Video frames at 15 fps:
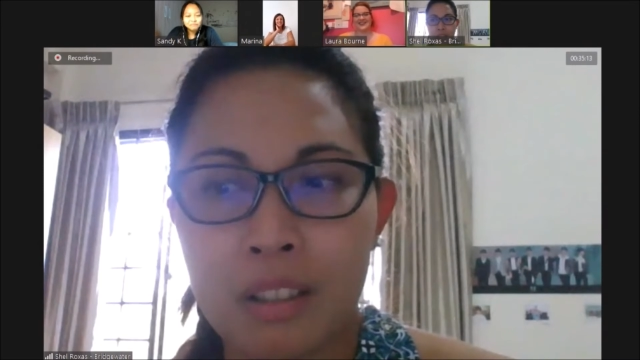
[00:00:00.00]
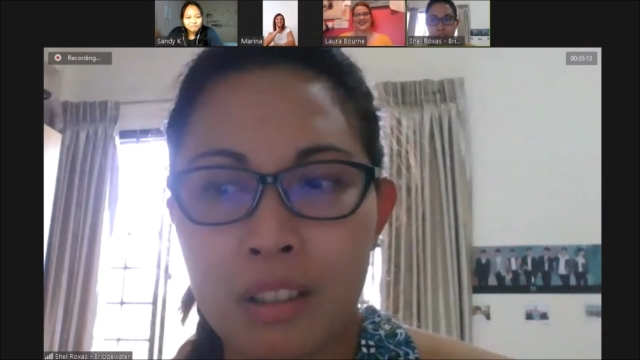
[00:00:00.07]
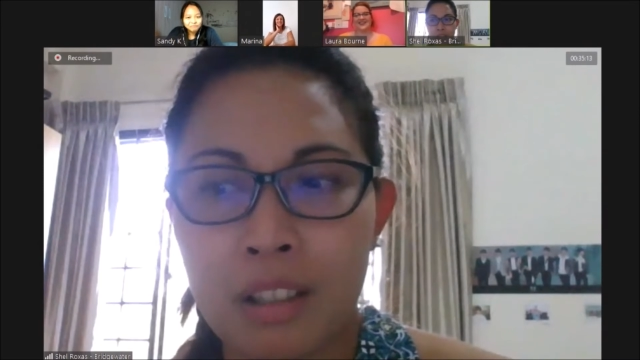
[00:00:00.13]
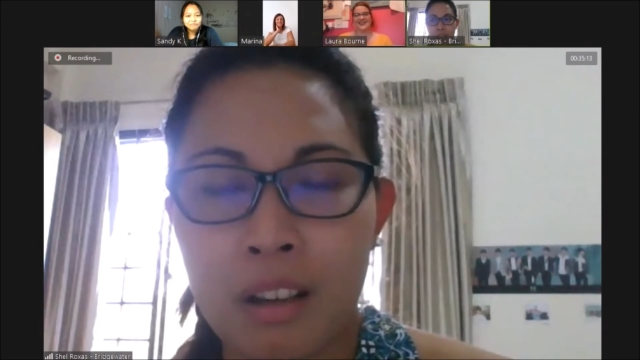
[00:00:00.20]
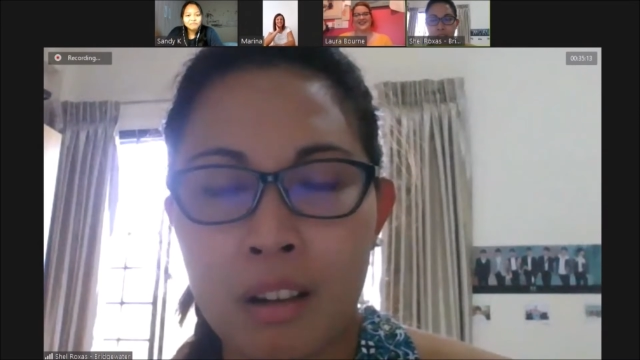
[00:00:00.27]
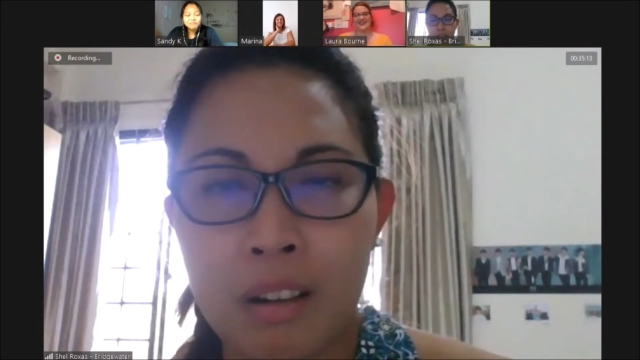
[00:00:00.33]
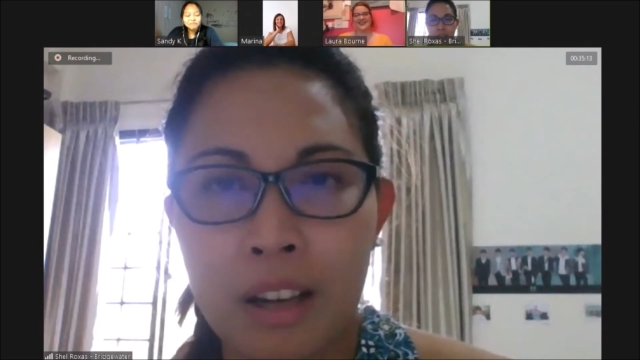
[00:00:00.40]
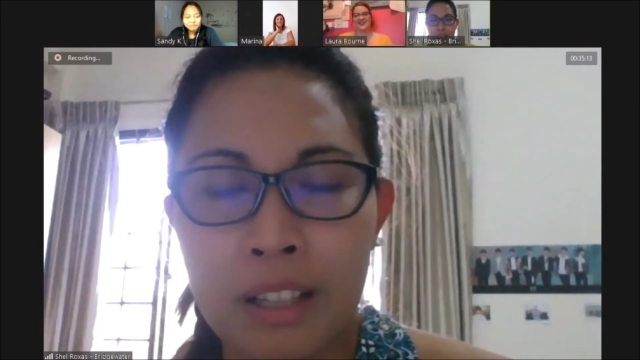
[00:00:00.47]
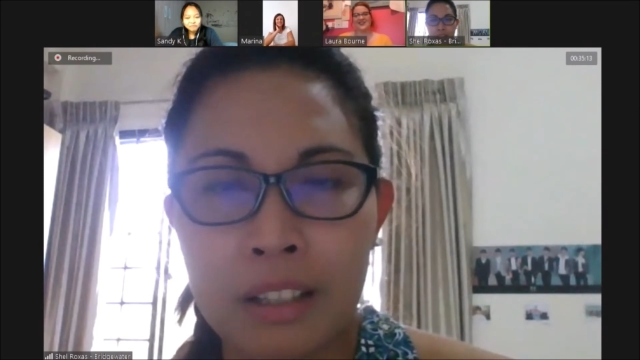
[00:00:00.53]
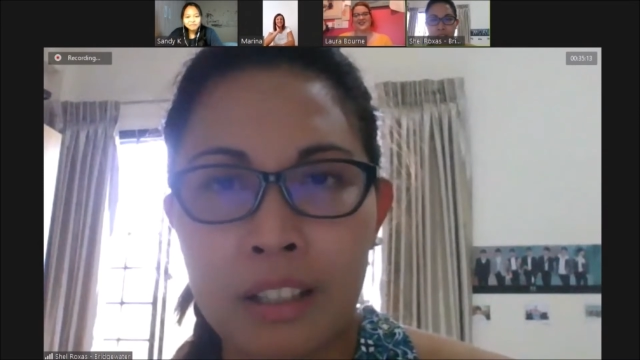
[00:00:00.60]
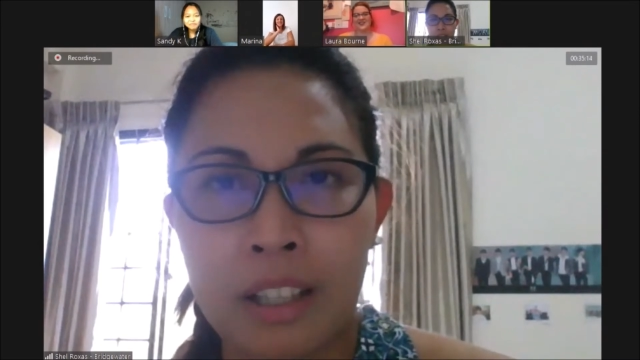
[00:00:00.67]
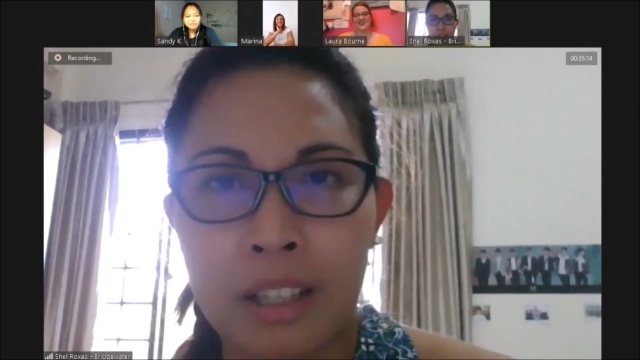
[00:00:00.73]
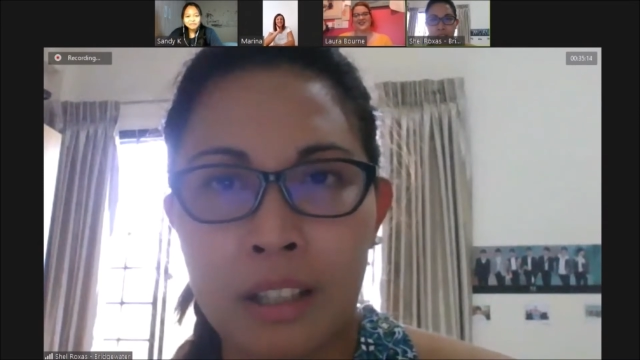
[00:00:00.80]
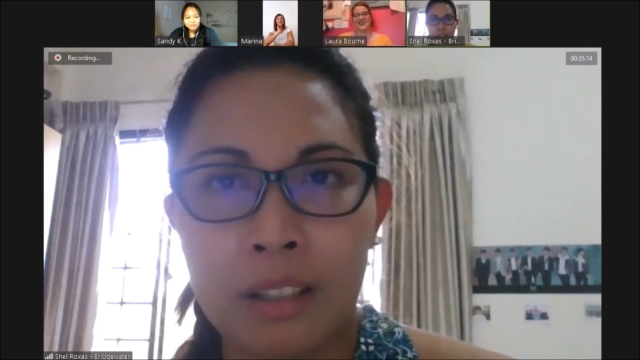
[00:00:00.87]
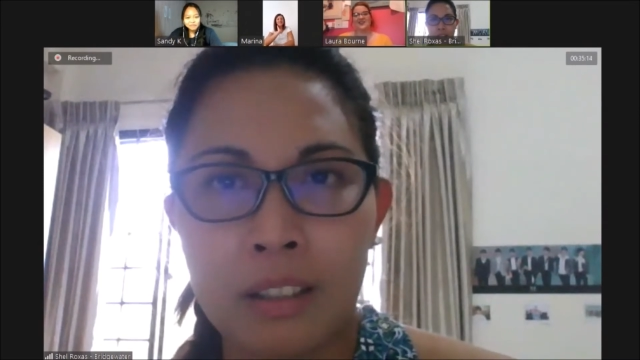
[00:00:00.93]
I
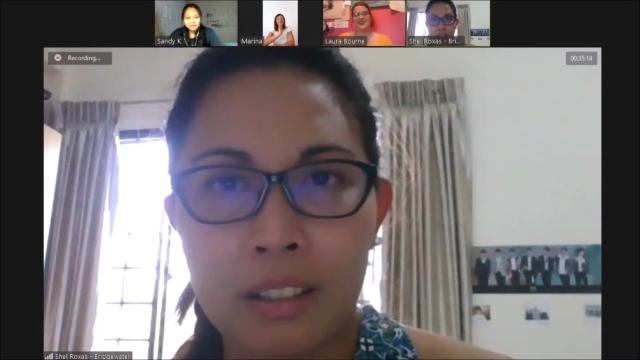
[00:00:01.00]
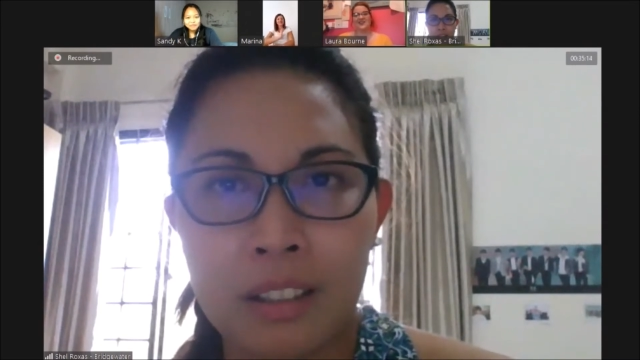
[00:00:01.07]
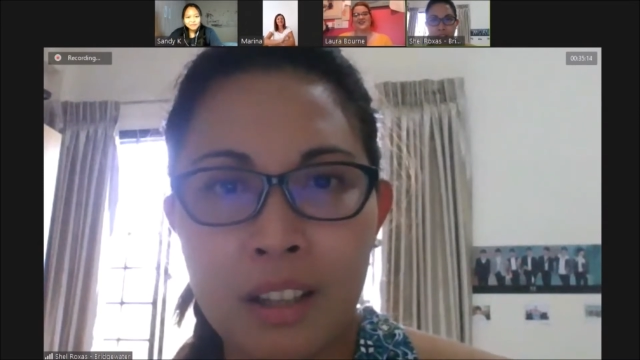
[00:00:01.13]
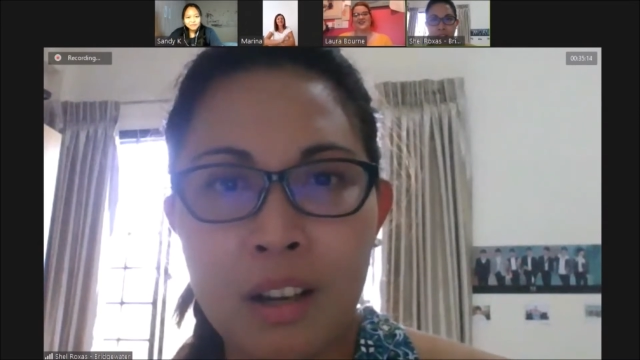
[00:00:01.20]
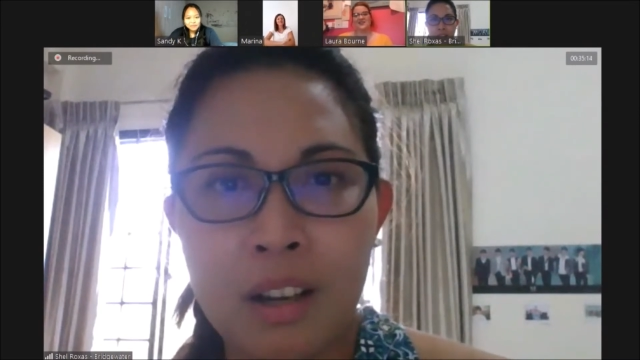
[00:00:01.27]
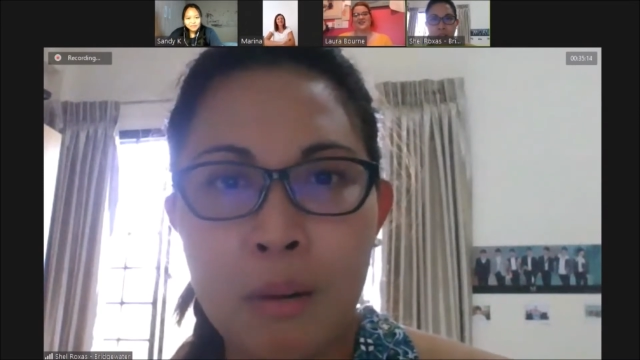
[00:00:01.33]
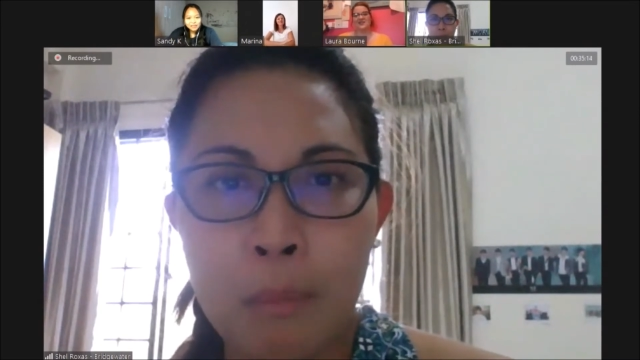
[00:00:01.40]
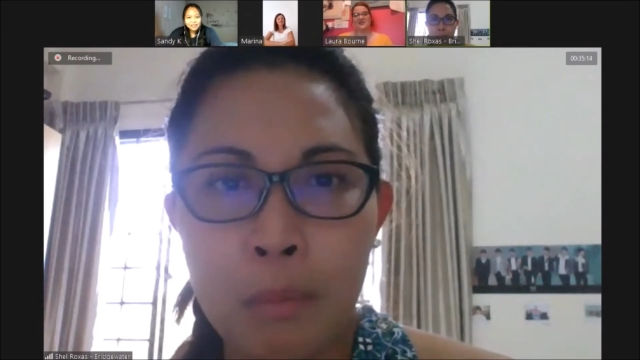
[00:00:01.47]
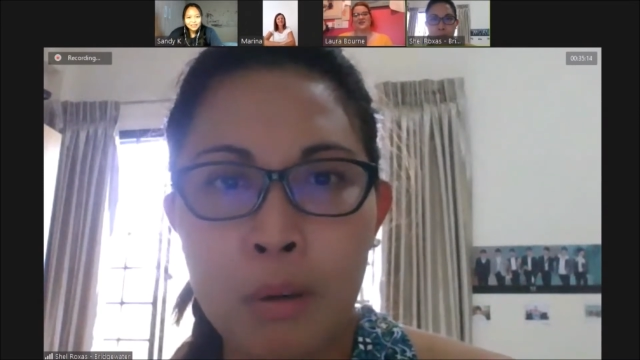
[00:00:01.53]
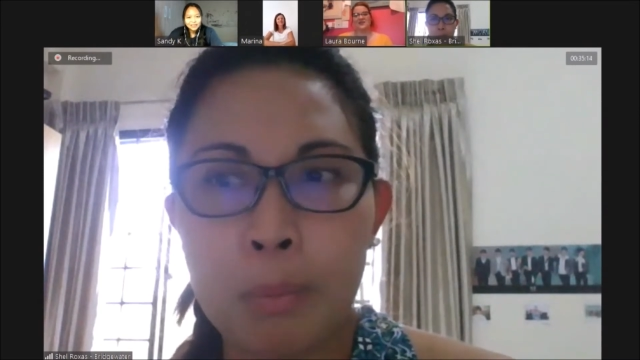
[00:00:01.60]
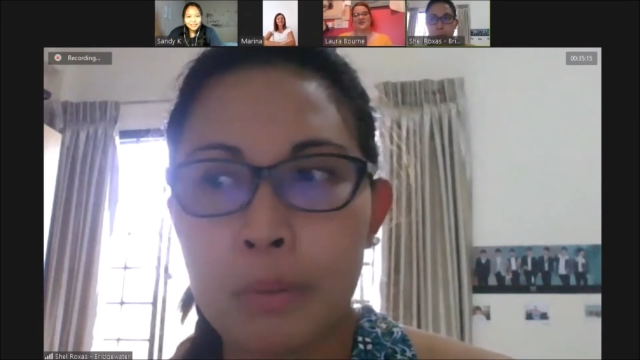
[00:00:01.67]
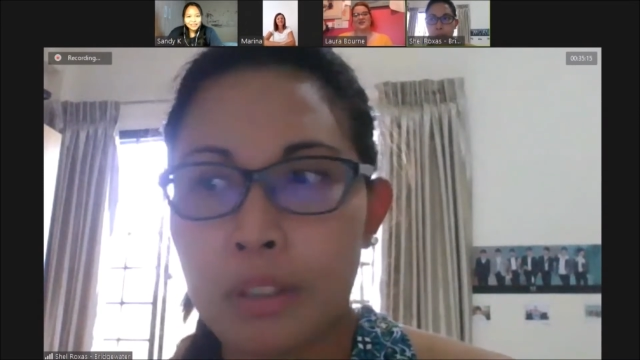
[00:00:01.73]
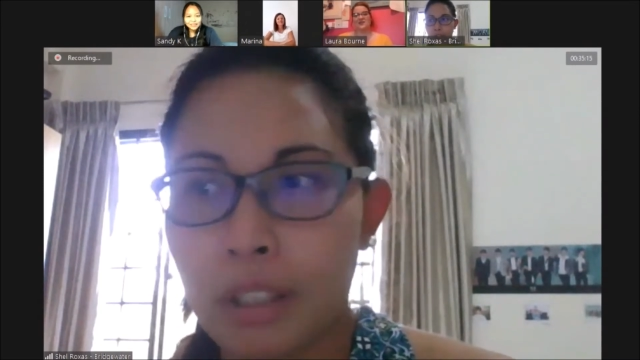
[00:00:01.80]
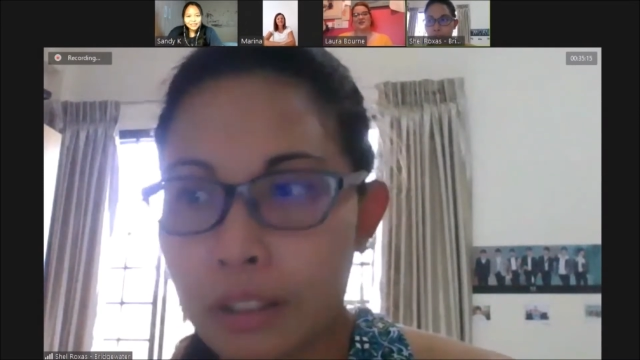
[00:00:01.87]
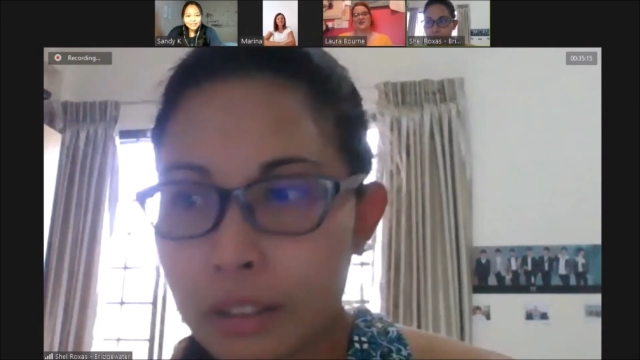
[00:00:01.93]
think
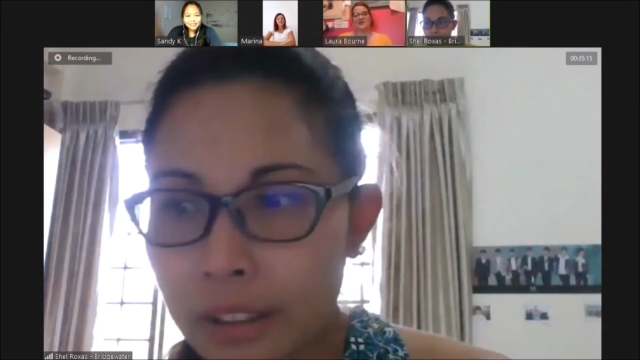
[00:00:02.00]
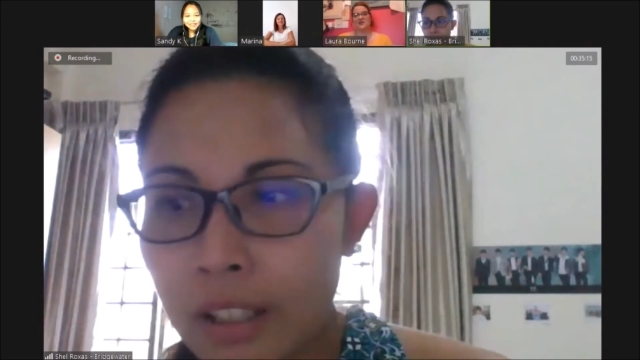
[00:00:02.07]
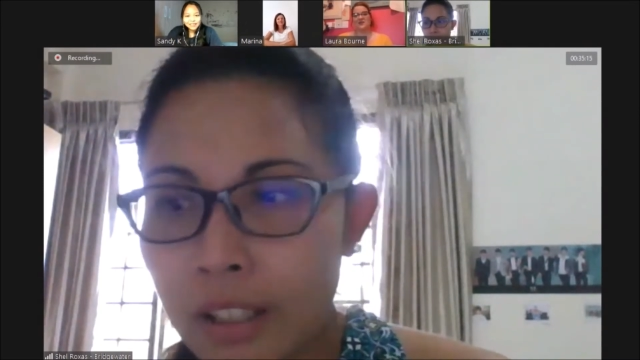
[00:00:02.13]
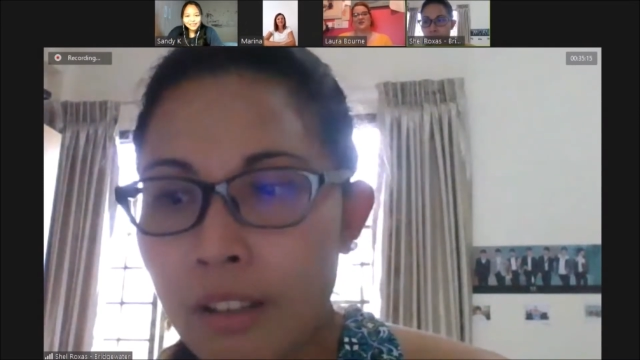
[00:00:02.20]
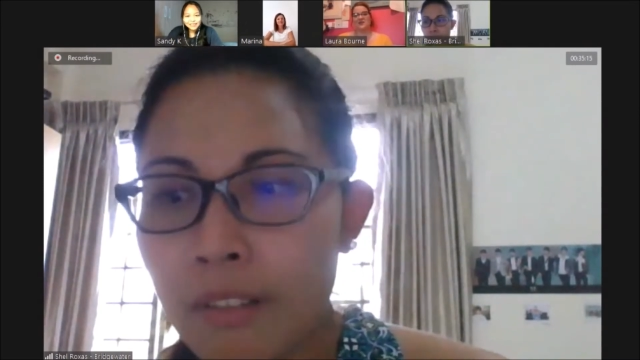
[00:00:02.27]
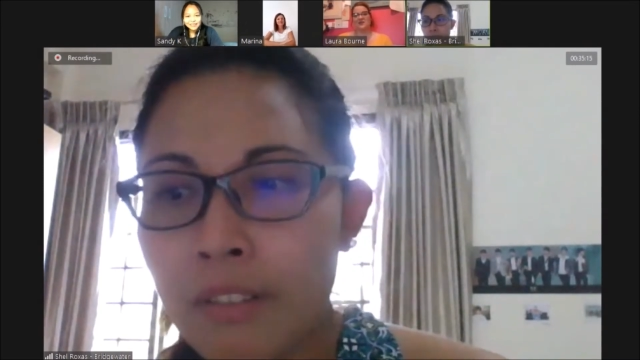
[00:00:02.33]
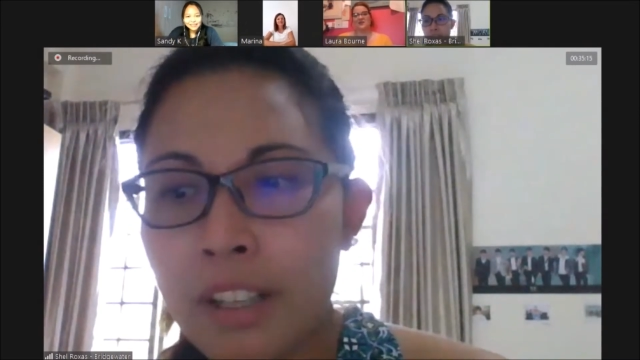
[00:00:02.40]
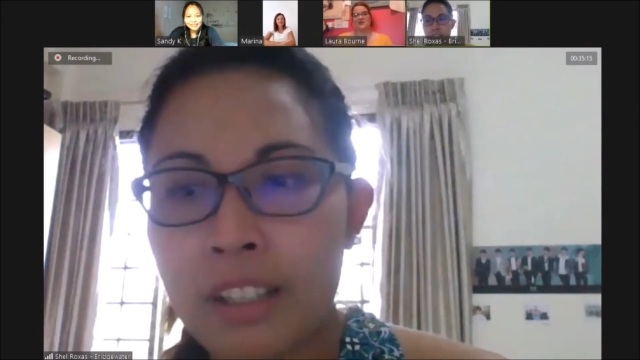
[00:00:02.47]
more productive.